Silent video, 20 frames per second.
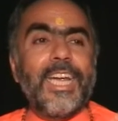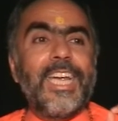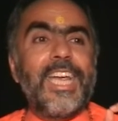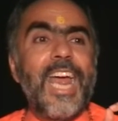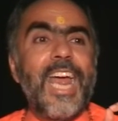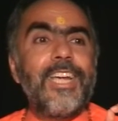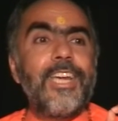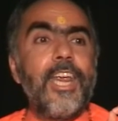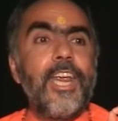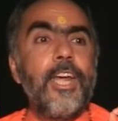
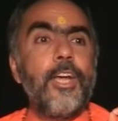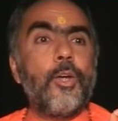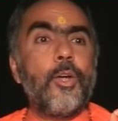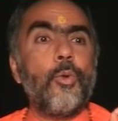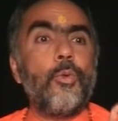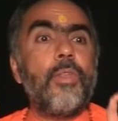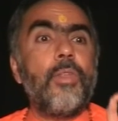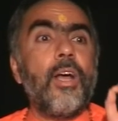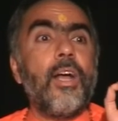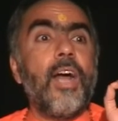get
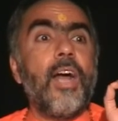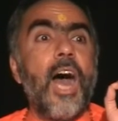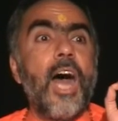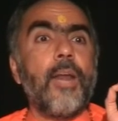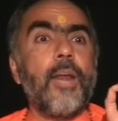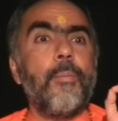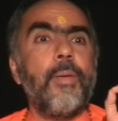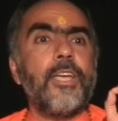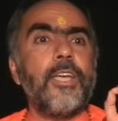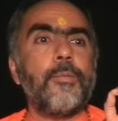into the
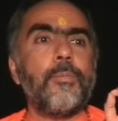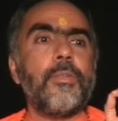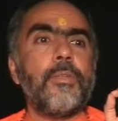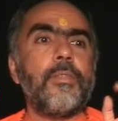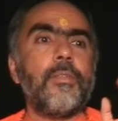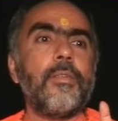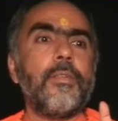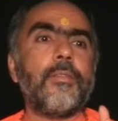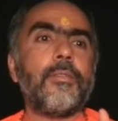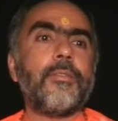garbage
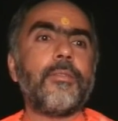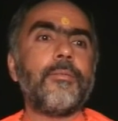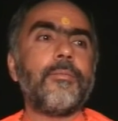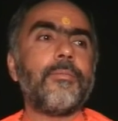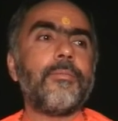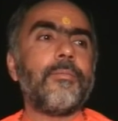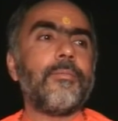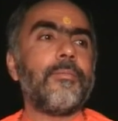business.